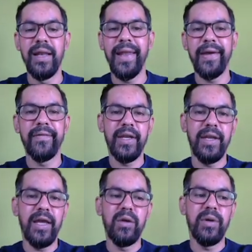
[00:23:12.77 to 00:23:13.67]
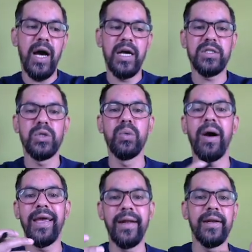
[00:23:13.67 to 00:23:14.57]
like when anyone asks you
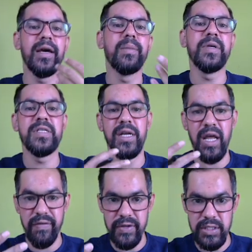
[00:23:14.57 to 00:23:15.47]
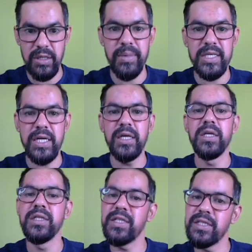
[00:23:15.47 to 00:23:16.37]
why India present deficit budget,
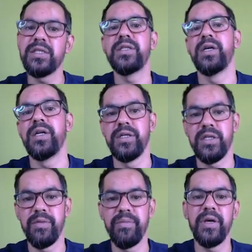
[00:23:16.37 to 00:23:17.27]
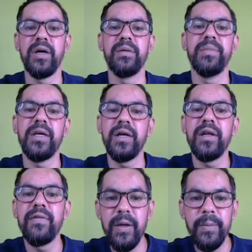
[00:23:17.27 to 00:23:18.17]
this is the reason, because being a
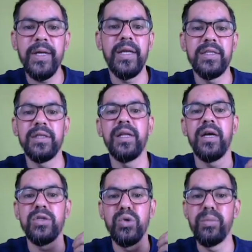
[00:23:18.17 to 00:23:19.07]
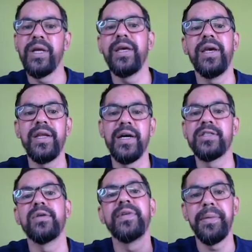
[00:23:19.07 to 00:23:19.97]
developing nation, there are so many areas
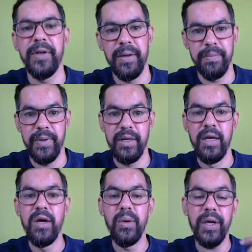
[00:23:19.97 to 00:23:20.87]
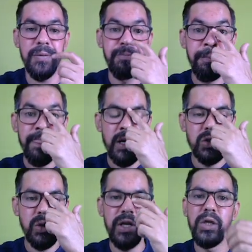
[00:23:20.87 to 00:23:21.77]
of development. Okay.
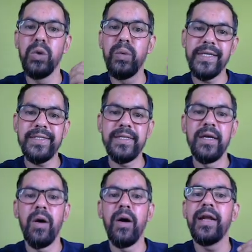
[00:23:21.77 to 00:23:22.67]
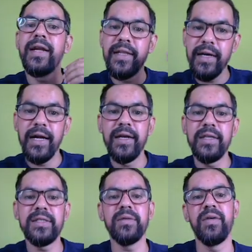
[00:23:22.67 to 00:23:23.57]
So in US or in other
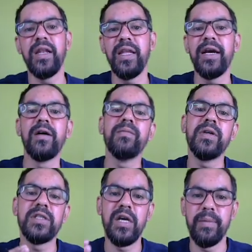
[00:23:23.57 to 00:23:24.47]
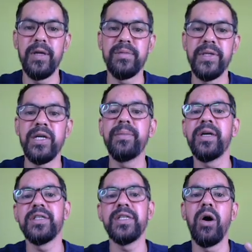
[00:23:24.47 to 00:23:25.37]
countries, when they come with surplus budget,
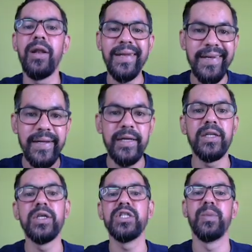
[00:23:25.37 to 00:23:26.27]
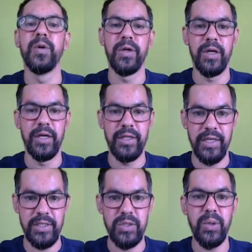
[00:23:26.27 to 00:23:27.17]
because they already did these particular
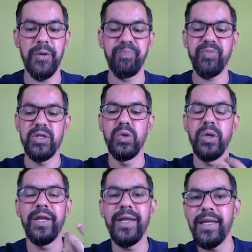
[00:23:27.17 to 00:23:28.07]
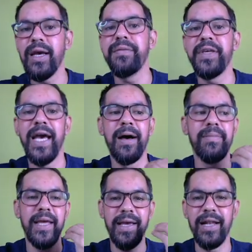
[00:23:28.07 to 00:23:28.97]
things. Okay. So in India, we have
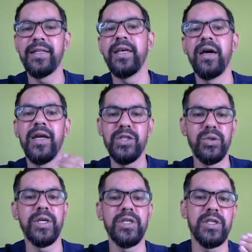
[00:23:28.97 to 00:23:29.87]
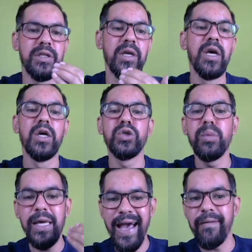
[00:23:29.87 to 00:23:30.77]
like healthcare, education. So
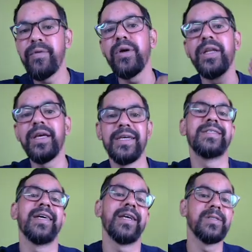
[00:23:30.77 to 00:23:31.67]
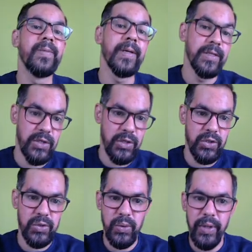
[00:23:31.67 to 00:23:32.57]
we have to increase our
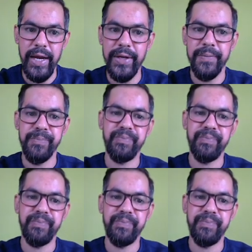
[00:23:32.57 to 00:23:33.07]
expenses, right?